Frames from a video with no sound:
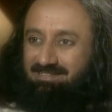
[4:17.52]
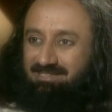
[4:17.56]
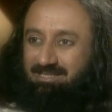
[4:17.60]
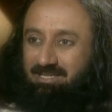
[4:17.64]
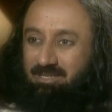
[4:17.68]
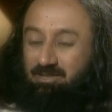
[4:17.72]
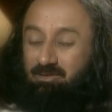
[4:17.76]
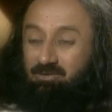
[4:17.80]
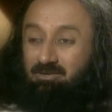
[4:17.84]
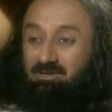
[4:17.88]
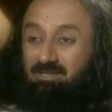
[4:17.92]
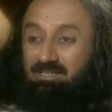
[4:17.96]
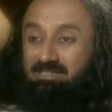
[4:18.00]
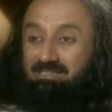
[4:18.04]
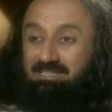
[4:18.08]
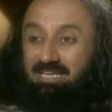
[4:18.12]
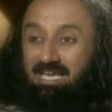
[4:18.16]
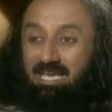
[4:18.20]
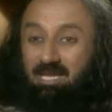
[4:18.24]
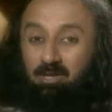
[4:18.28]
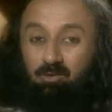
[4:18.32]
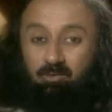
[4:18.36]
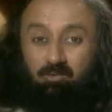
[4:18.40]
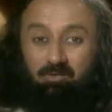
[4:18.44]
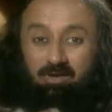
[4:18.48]
You know, the
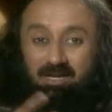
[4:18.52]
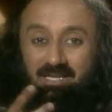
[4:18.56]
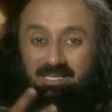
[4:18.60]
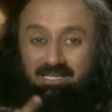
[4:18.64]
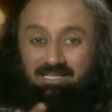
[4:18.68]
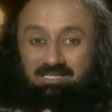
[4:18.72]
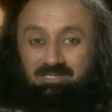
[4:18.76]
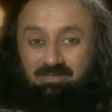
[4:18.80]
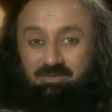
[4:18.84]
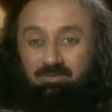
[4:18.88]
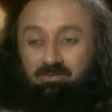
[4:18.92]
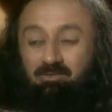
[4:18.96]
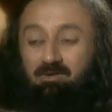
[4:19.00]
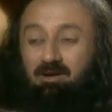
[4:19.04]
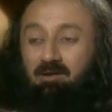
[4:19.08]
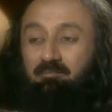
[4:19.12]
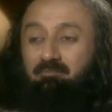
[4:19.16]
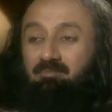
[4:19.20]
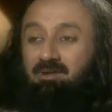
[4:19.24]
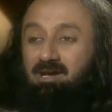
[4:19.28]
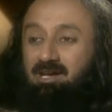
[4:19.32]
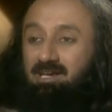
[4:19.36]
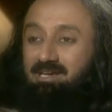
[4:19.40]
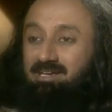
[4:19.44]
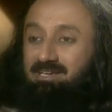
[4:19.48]
inquiries, who
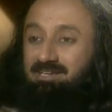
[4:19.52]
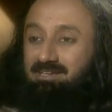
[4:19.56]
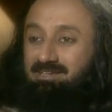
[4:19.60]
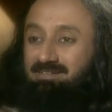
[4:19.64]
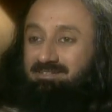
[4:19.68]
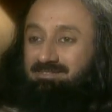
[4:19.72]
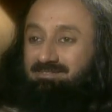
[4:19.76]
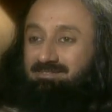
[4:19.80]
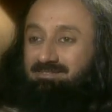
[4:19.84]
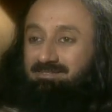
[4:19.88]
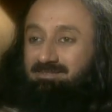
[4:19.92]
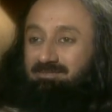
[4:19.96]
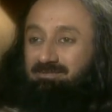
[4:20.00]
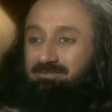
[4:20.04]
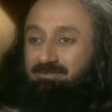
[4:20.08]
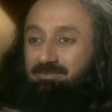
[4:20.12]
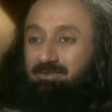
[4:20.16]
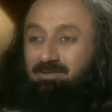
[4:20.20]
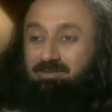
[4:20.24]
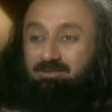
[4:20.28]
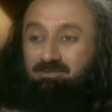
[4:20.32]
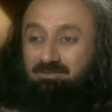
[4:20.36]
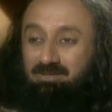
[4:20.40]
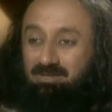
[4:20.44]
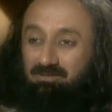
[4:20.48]
am I?
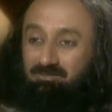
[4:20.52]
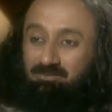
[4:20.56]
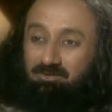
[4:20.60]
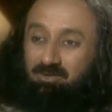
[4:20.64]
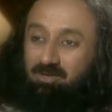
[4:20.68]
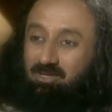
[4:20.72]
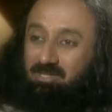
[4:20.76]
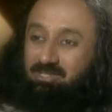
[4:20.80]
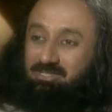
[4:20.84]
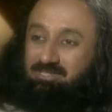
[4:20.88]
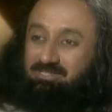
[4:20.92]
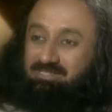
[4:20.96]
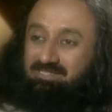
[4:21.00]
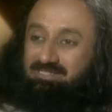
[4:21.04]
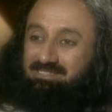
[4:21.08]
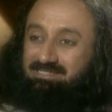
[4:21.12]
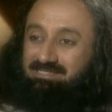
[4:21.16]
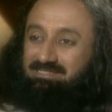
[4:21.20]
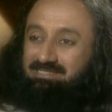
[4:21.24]
What do I want?